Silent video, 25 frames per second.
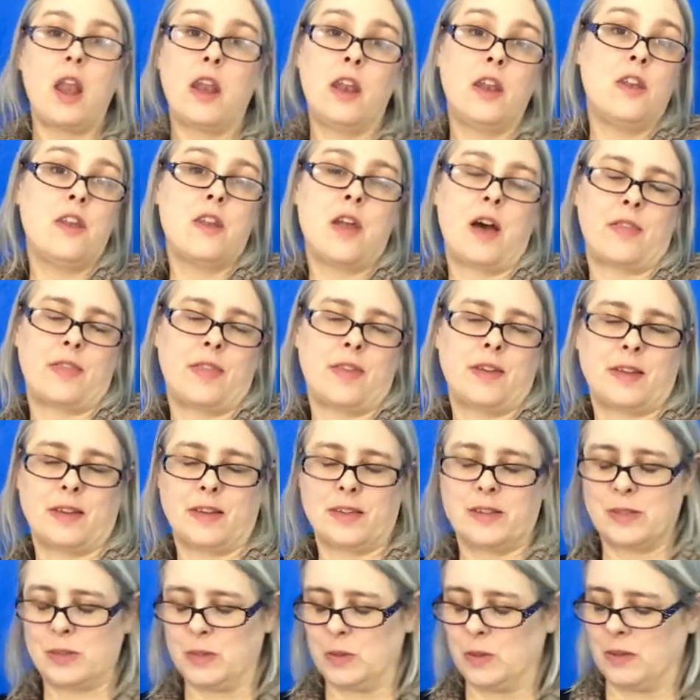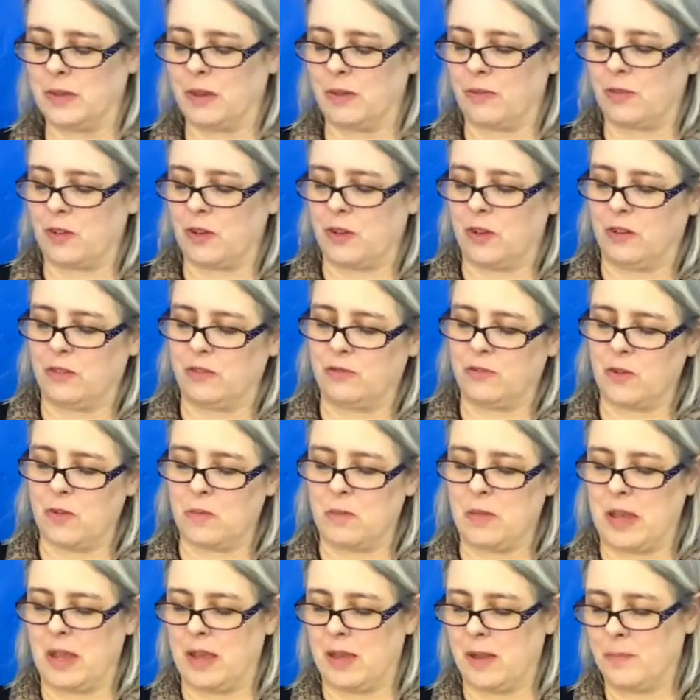Nothing is too difficult for
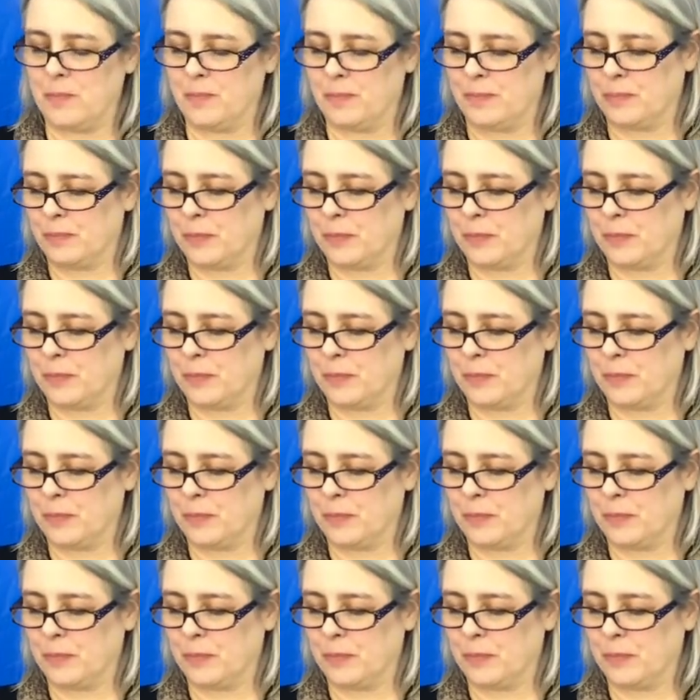me.